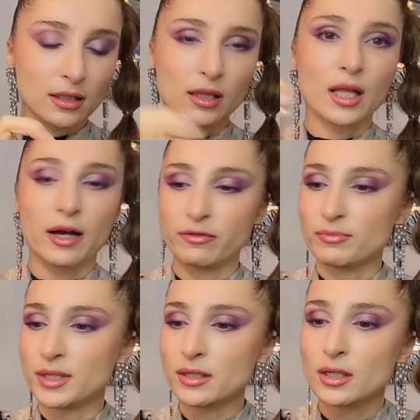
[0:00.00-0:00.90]
Love
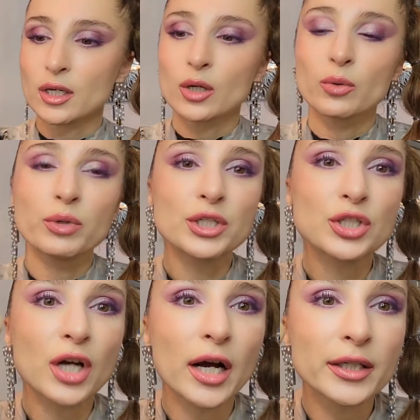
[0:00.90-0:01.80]
Me,
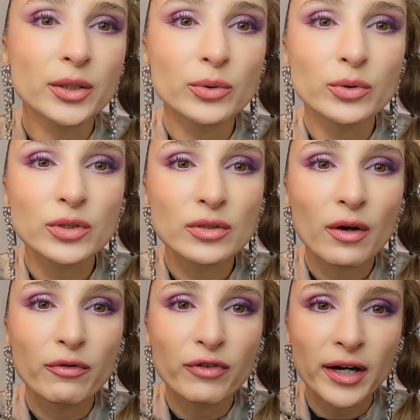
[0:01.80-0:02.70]
which I use
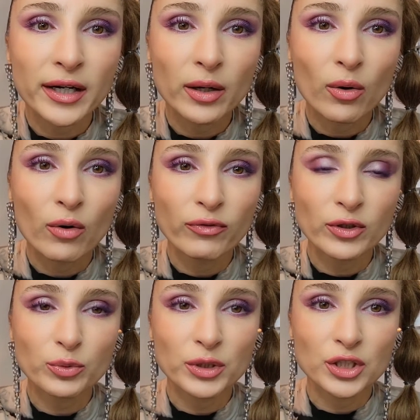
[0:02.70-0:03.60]
very
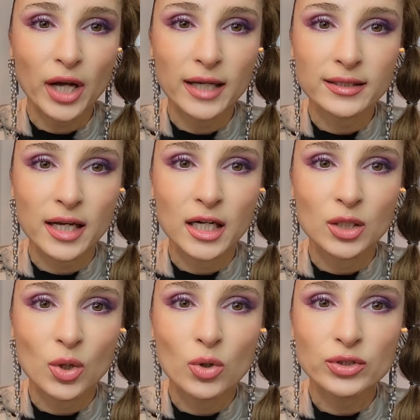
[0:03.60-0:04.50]
often, which has a
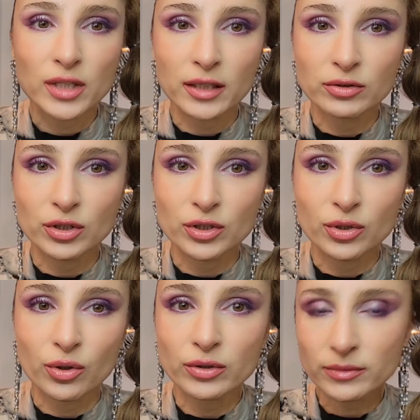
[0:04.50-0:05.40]
rose
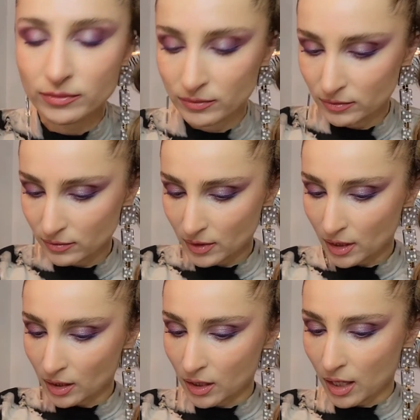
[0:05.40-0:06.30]
undertone.
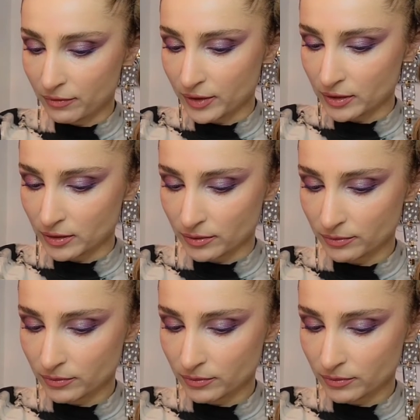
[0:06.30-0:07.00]
Love it.